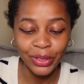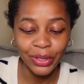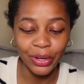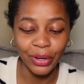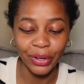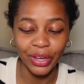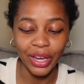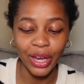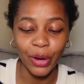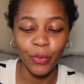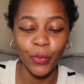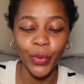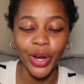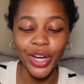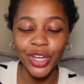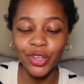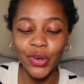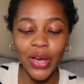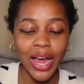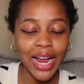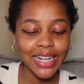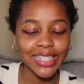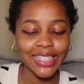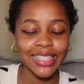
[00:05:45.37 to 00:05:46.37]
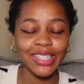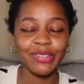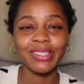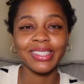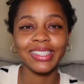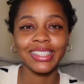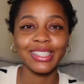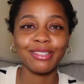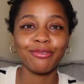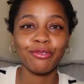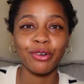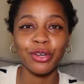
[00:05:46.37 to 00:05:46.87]
Okay, when you actually
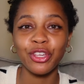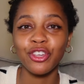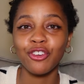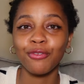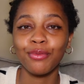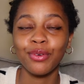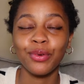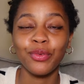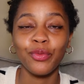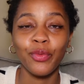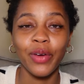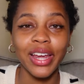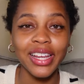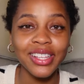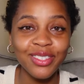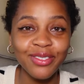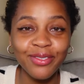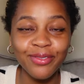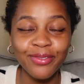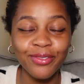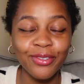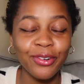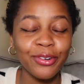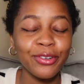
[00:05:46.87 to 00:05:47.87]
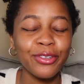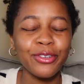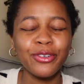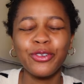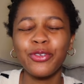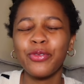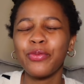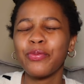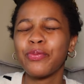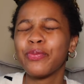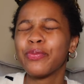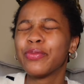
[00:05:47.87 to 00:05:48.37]
receive what you've been waiting for,
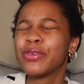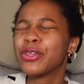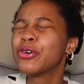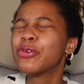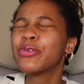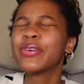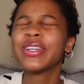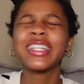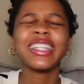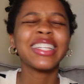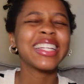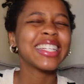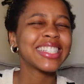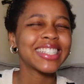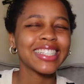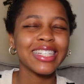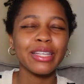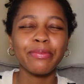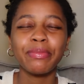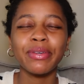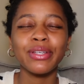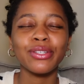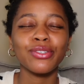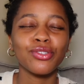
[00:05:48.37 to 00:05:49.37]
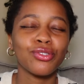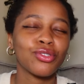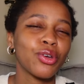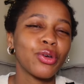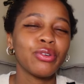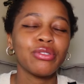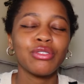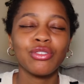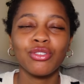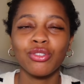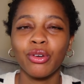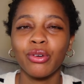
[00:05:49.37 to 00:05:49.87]
you would literally be
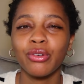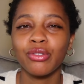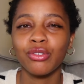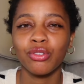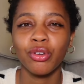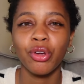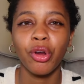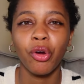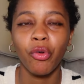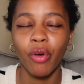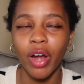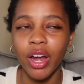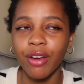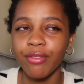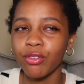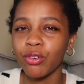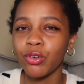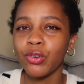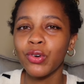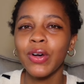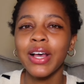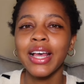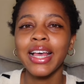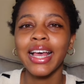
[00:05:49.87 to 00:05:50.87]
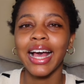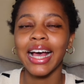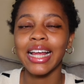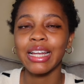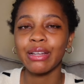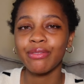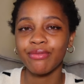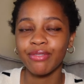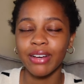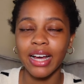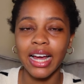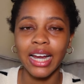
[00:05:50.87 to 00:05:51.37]
so grateful
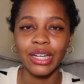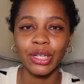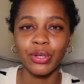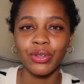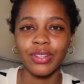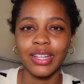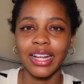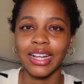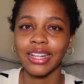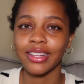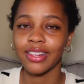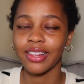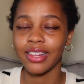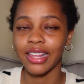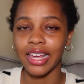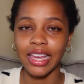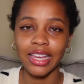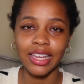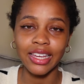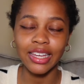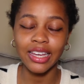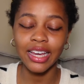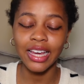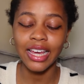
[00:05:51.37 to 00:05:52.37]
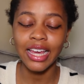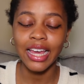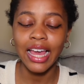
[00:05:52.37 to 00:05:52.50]
and value that thing.